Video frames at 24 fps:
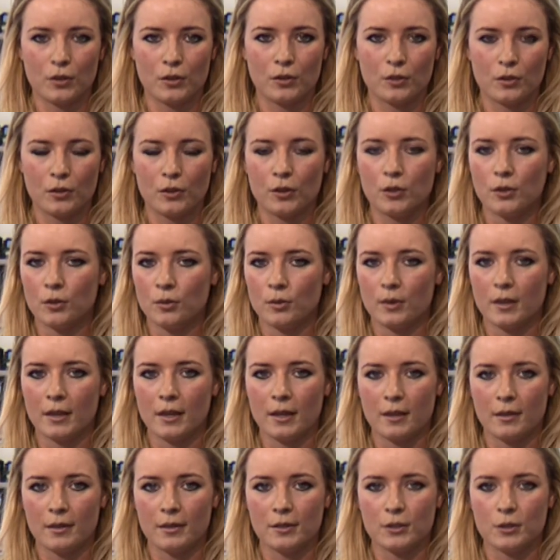
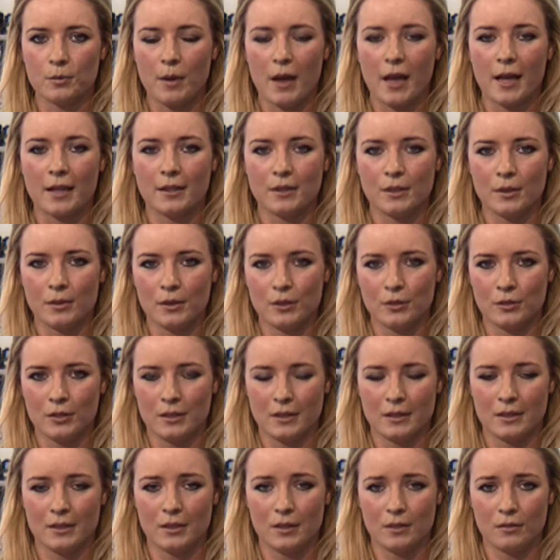QE in Japan, so
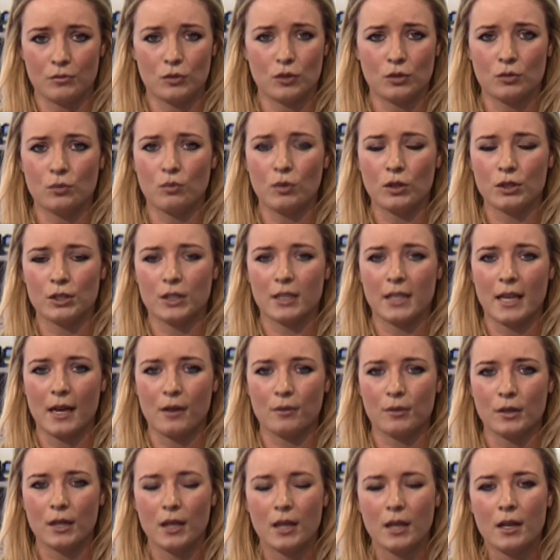interesting to just watching
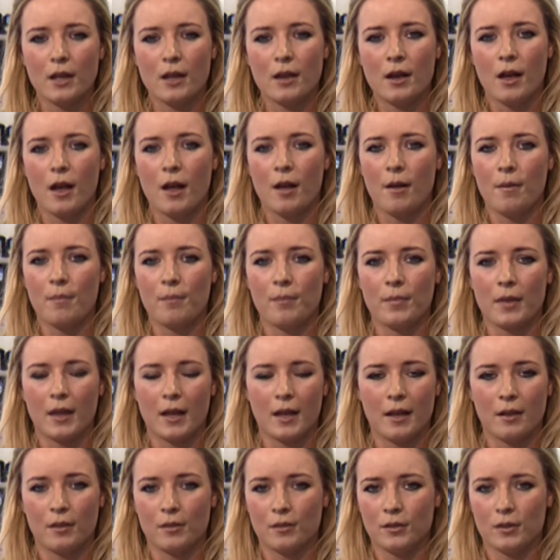out
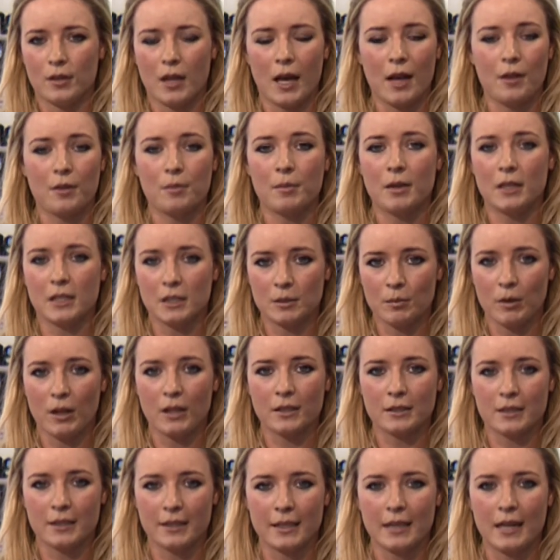how the money supply
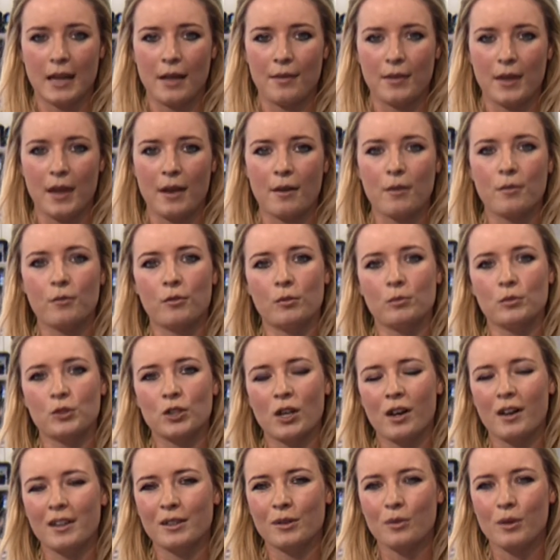is looking out there. From
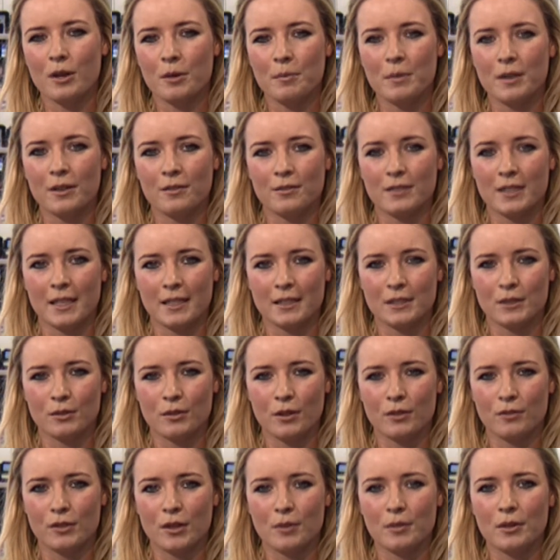China, quite a bit of data
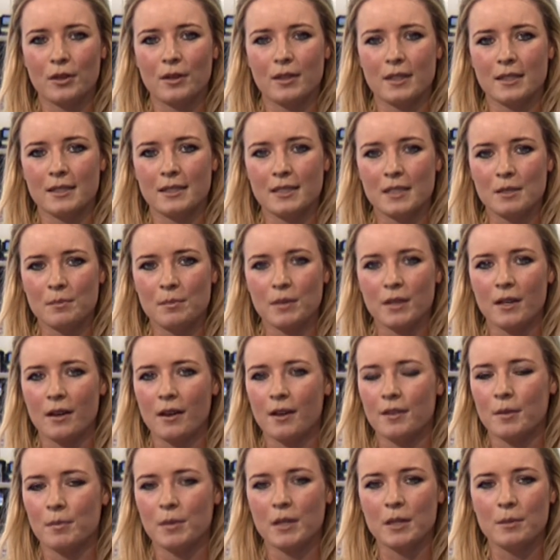overnight. We've got their
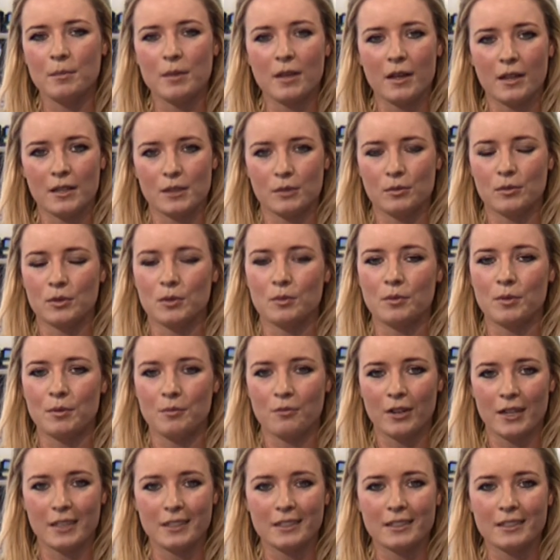CPI, their PPIs from some
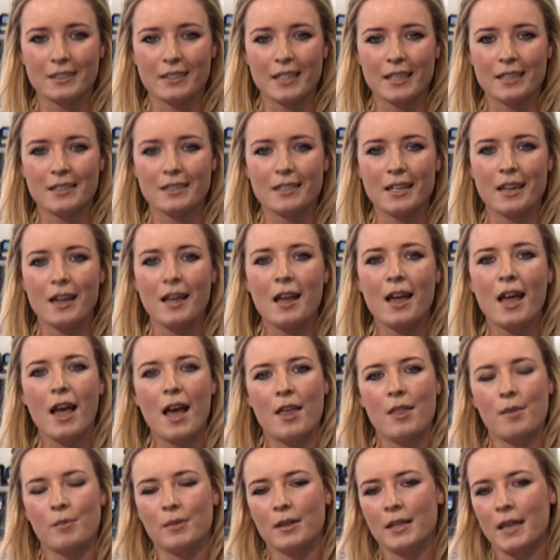inflation data,
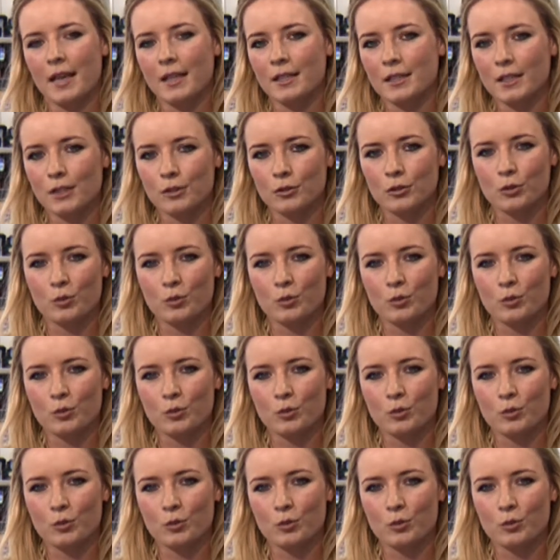and then we get industrial